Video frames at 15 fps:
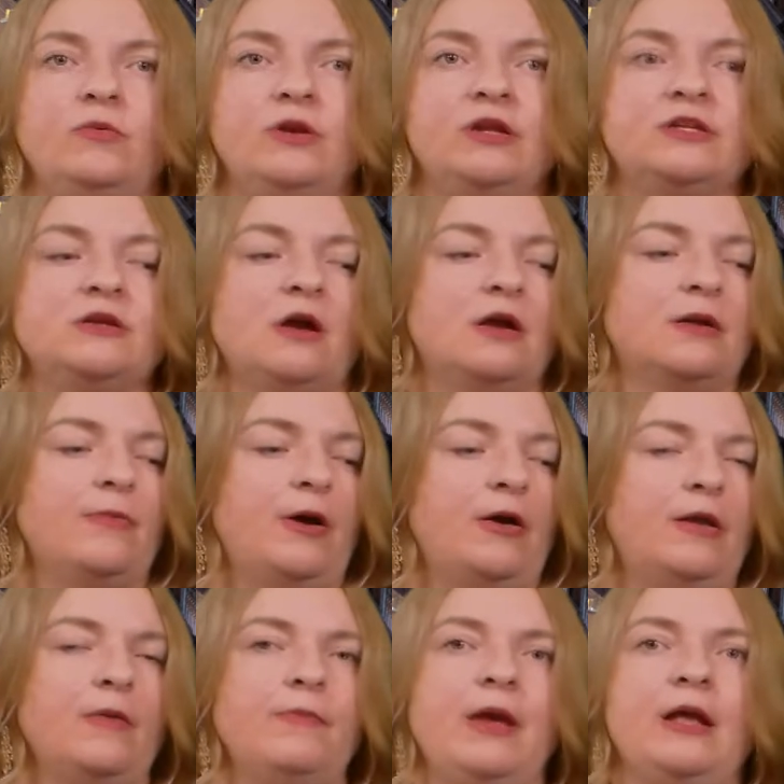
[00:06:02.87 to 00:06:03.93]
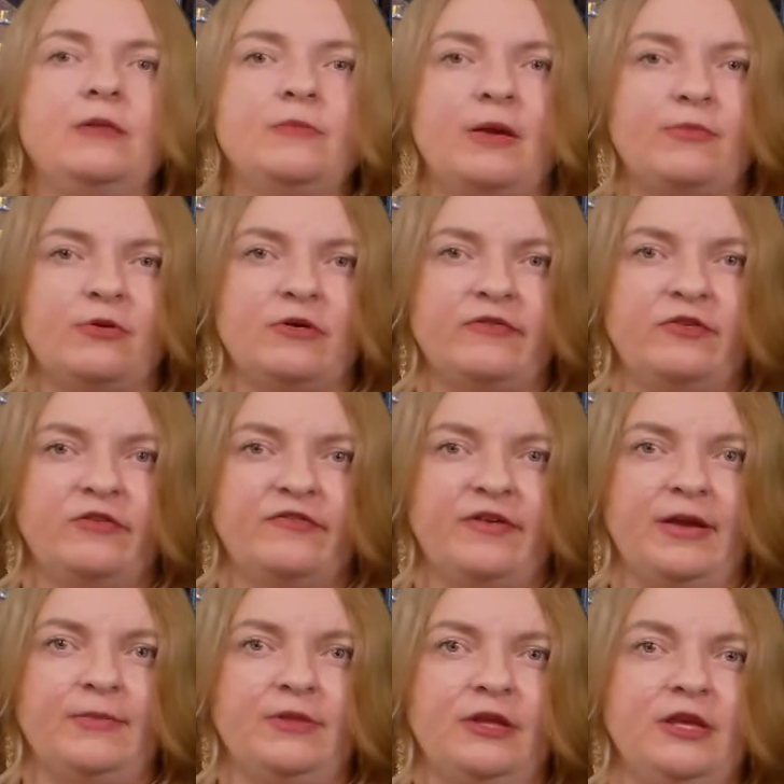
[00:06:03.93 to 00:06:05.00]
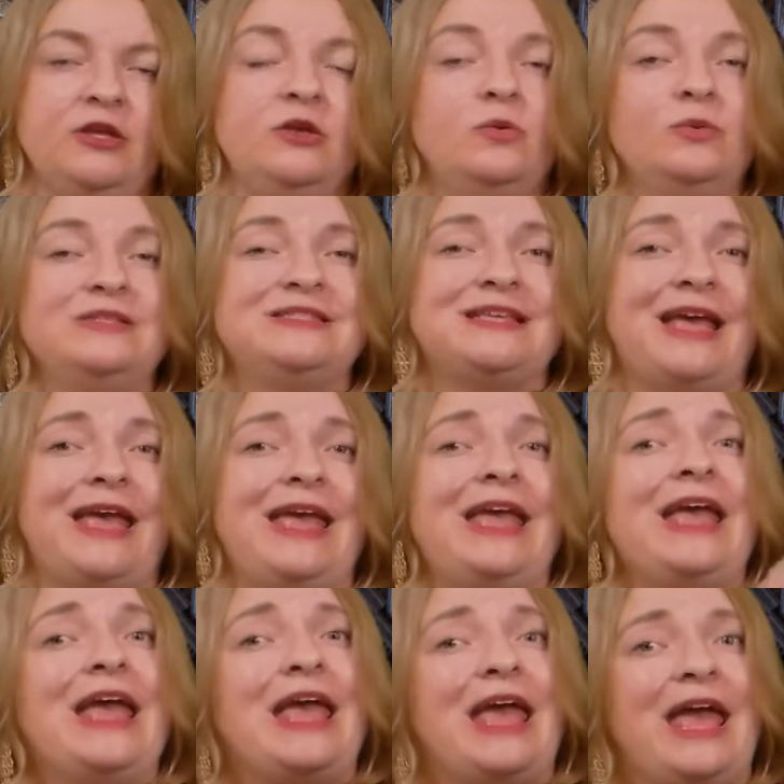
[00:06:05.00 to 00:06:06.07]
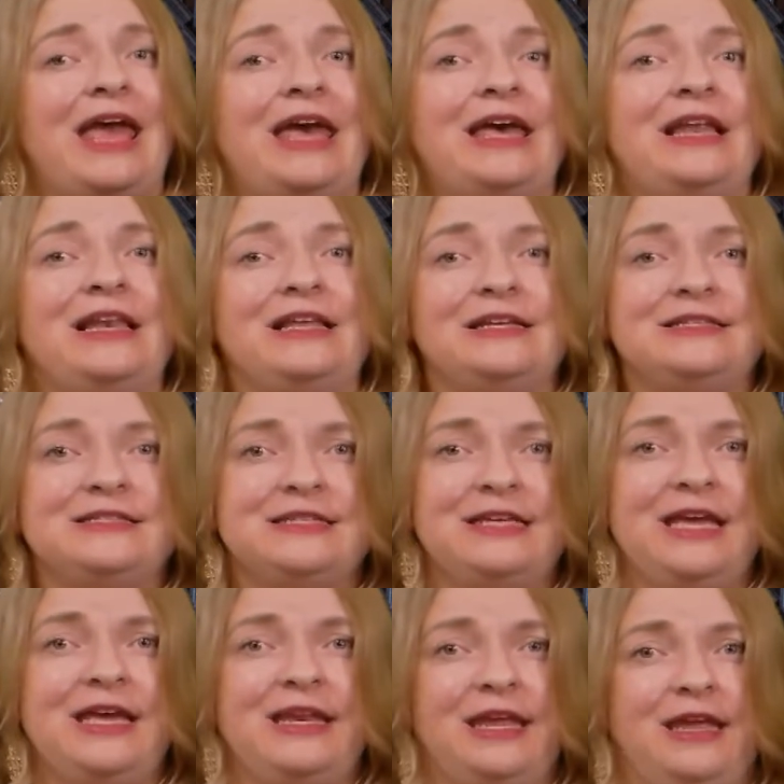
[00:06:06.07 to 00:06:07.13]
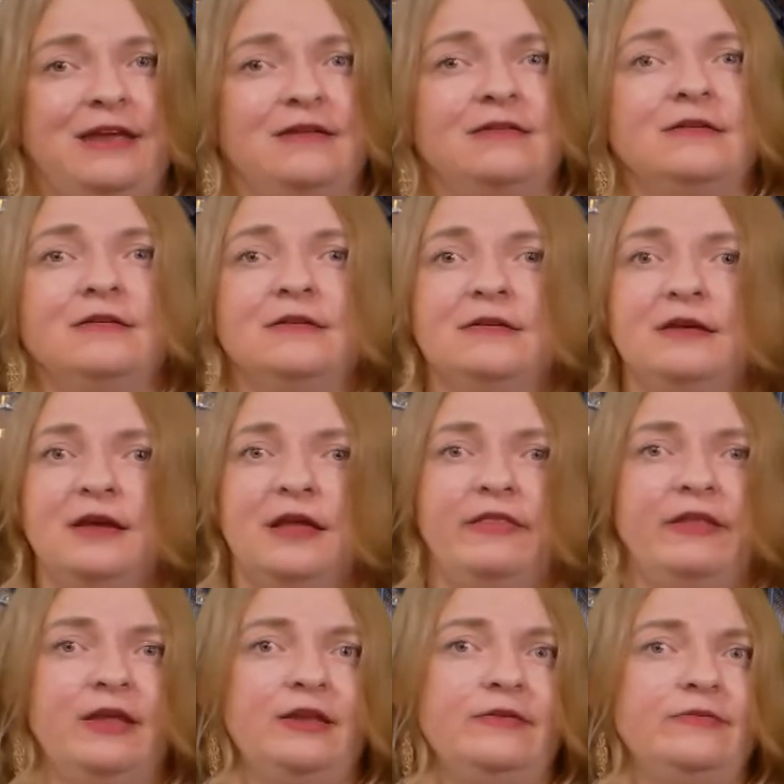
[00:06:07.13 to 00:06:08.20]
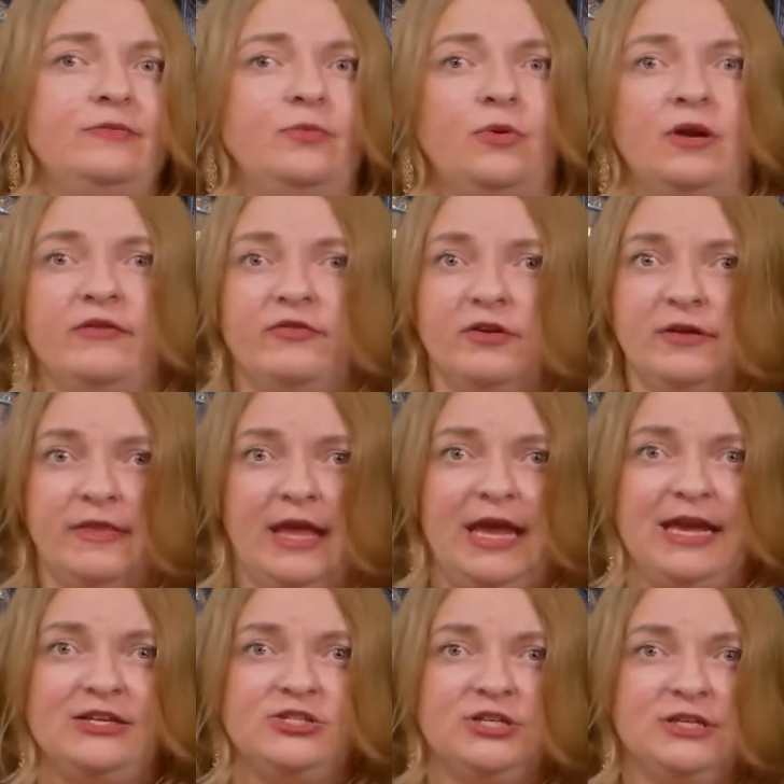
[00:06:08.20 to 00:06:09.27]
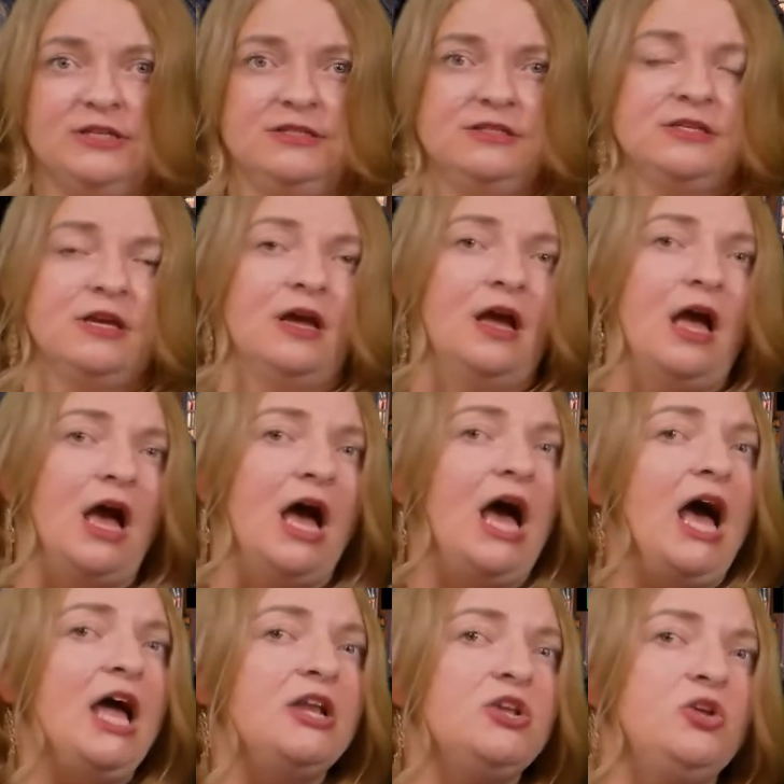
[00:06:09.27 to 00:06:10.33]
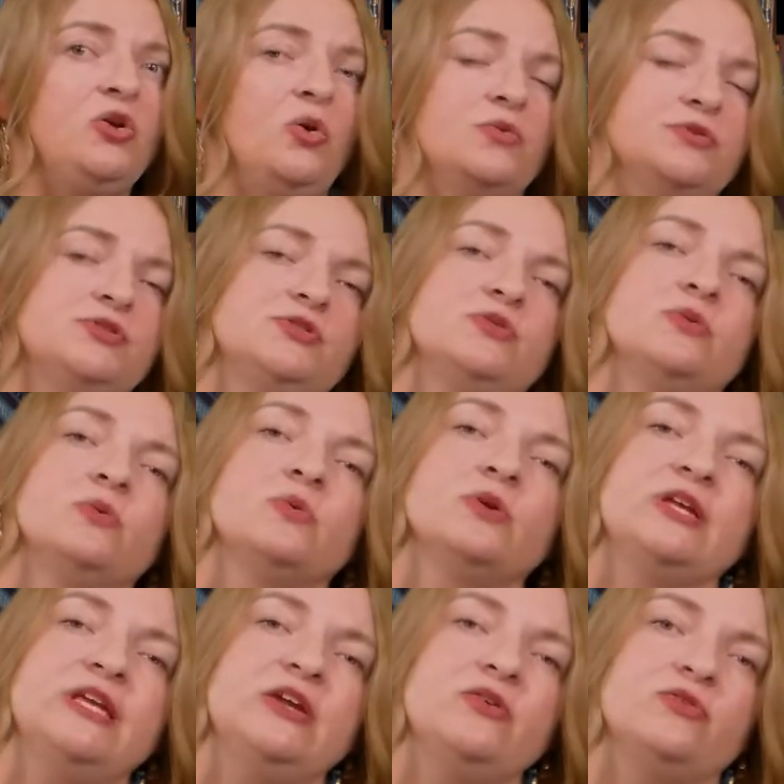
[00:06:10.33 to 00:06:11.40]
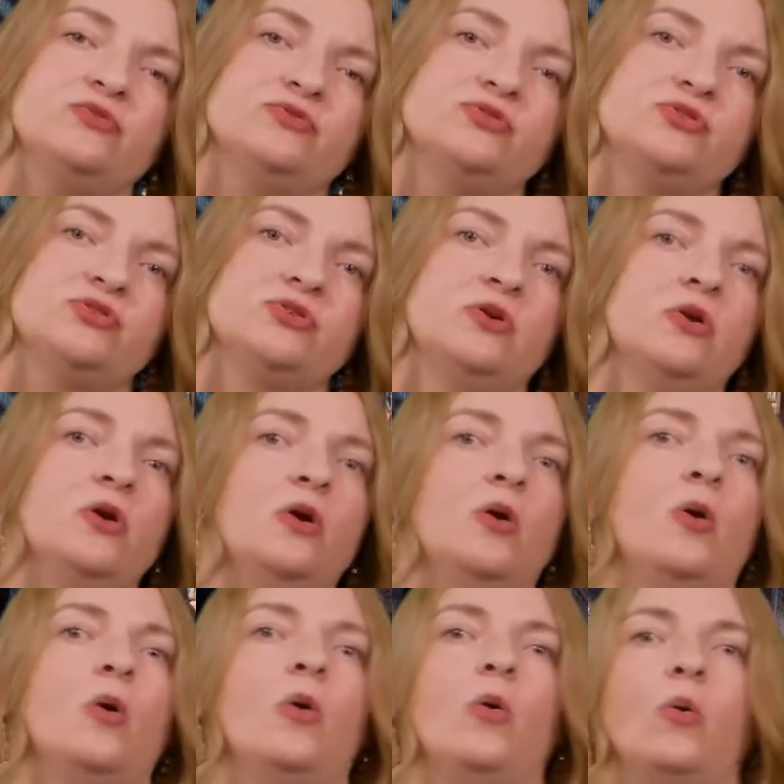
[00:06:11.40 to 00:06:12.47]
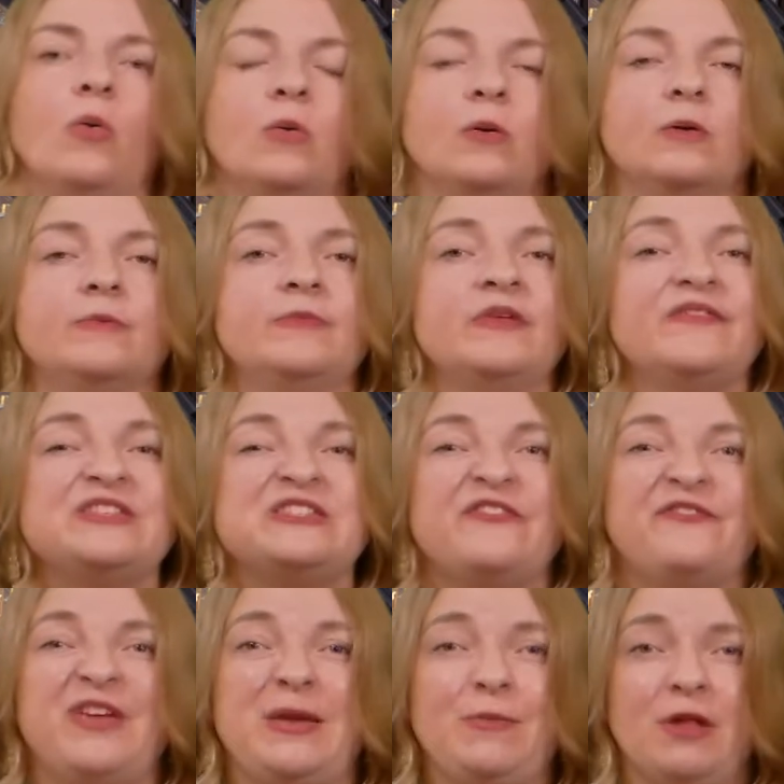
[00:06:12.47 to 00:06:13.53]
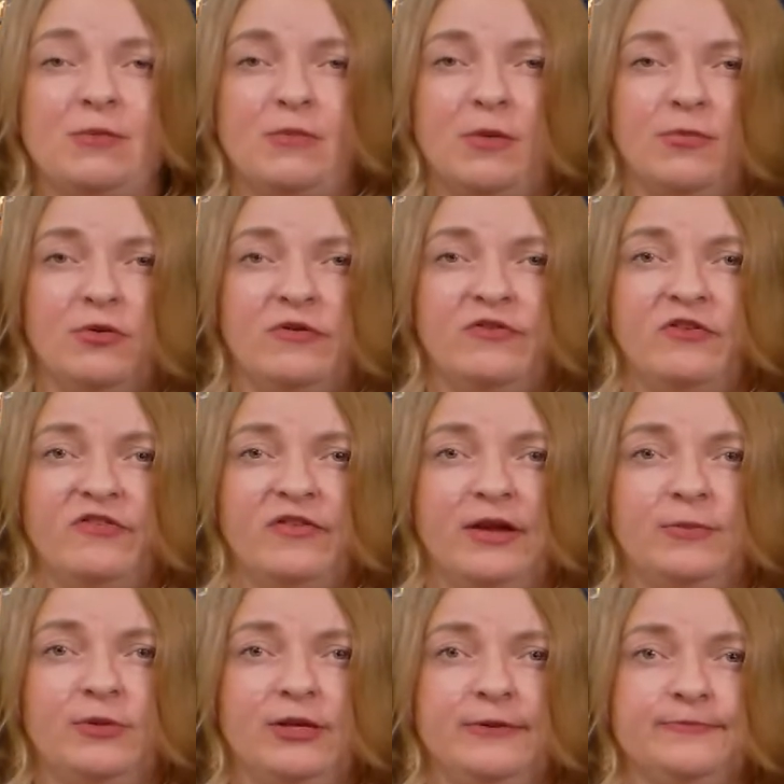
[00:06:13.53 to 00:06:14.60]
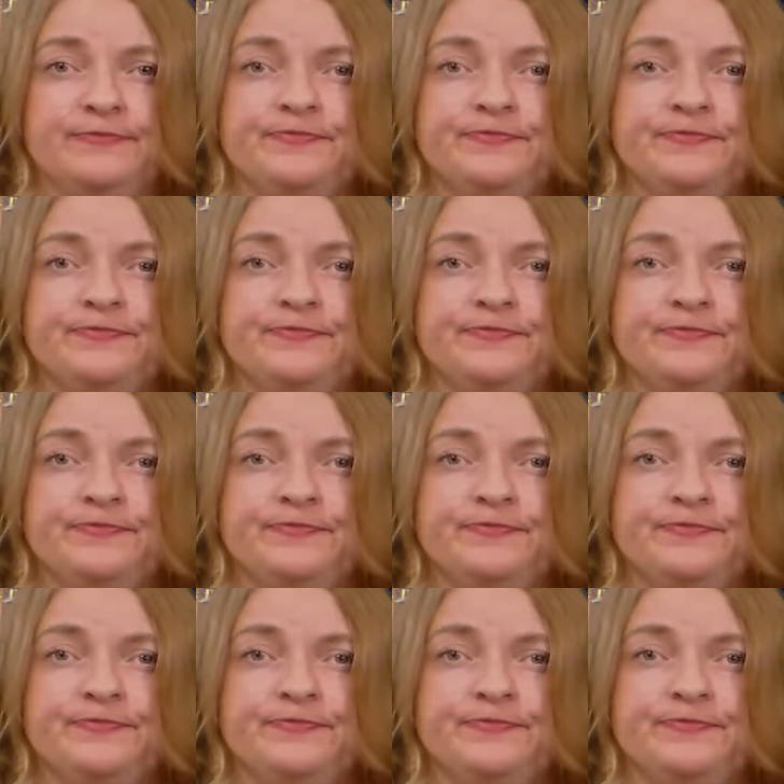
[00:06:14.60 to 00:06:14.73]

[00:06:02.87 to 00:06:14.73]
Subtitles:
want to talk about a male member of your family, you would say, él tiene. Whatever the age is, años, or years. Or it's a female member of your family.